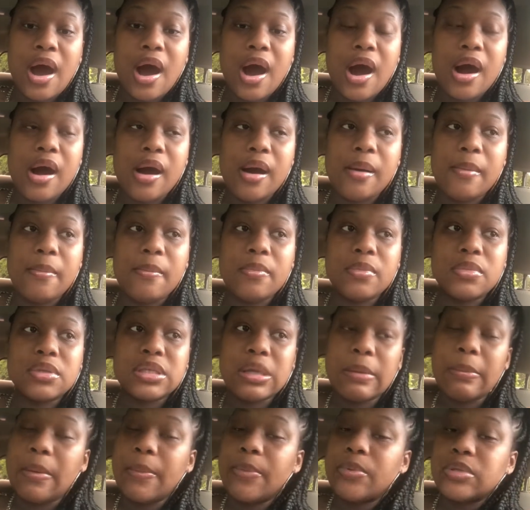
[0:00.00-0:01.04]

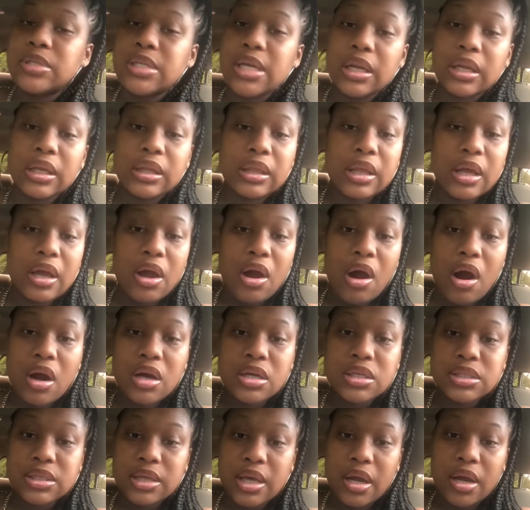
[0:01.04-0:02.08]
some people say that they are
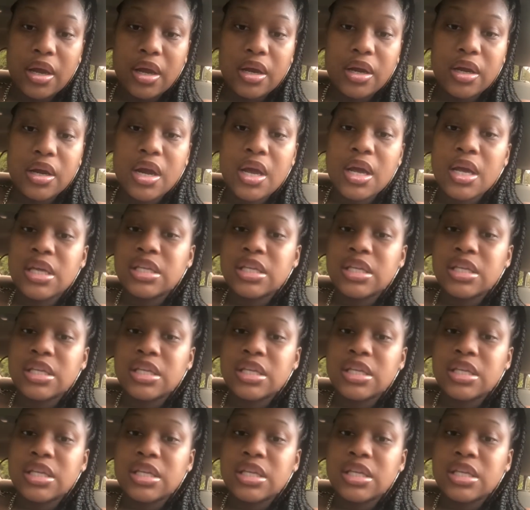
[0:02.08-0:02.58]
scared.